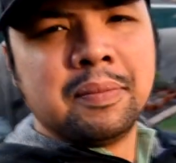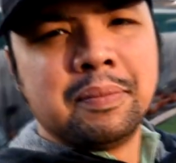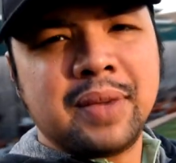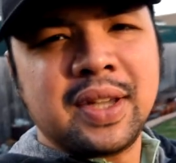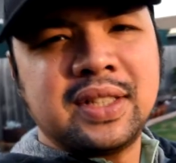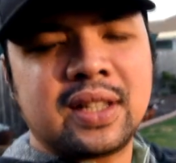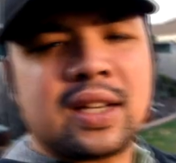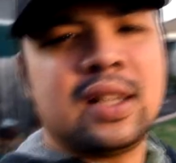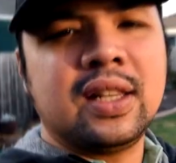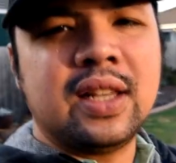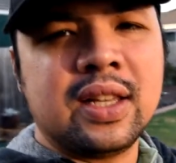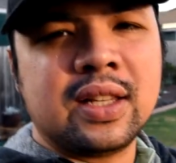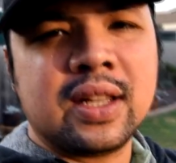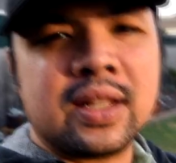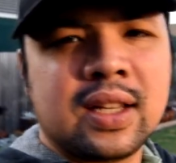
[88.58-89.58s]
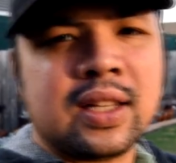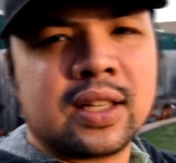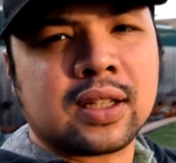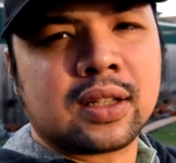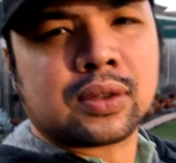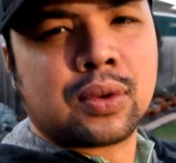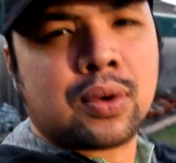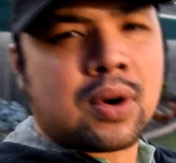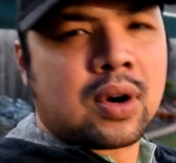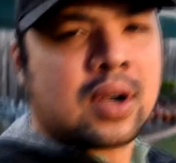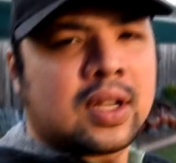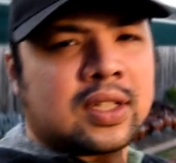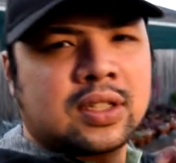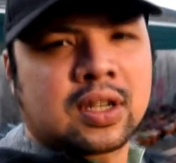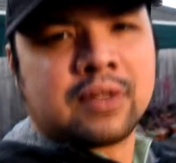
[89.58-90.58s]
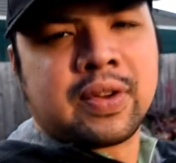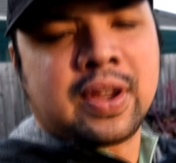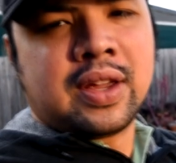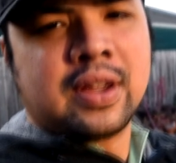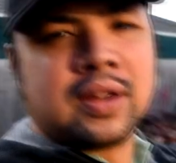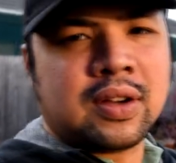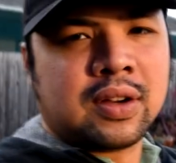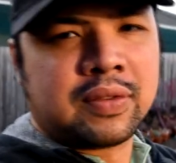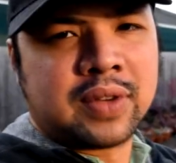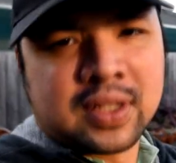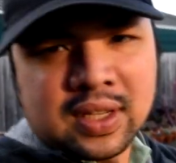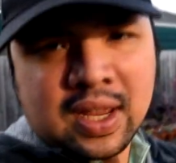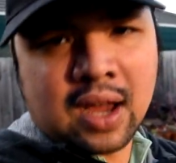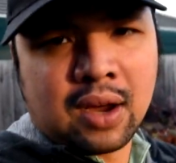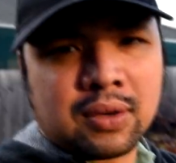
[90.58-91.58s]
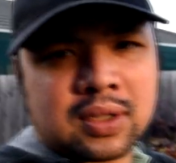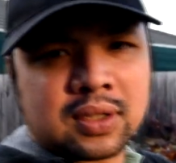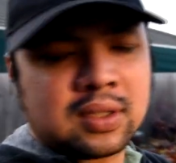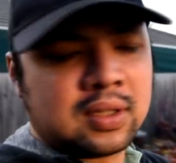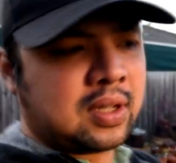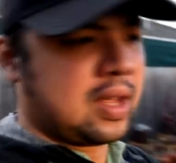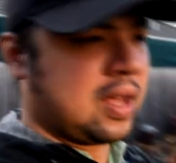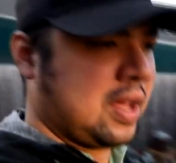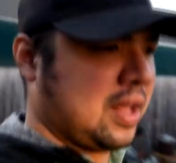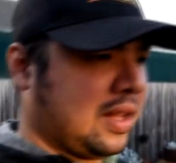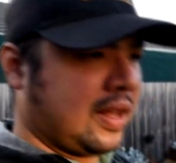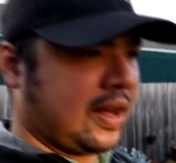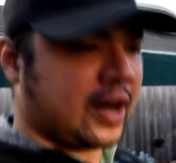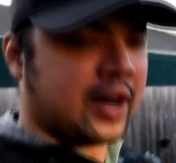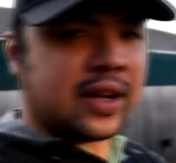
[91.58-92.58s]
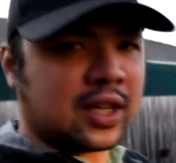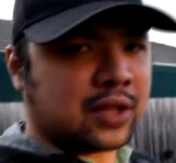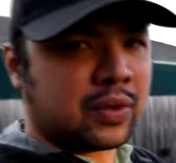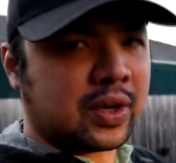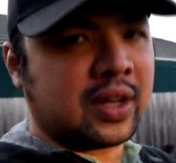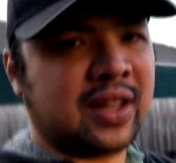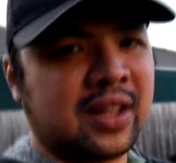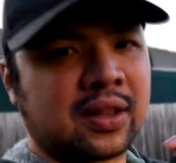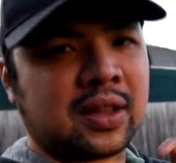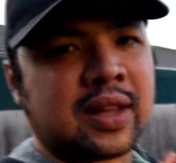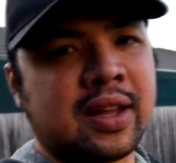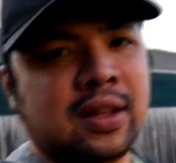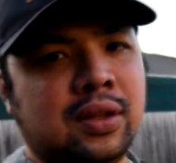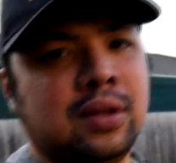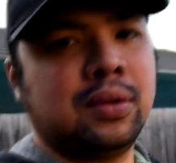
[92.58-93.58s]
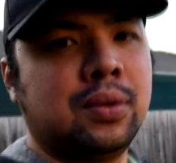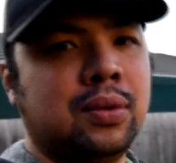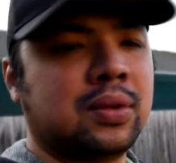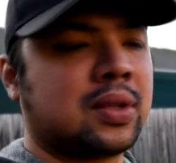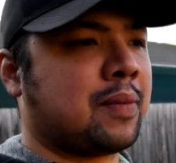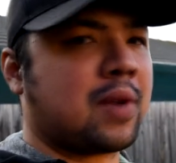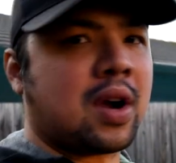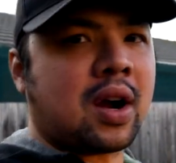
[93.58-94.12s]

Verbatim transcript: Basically, he did a little tour, a survey of his house and the areas where he intends to do some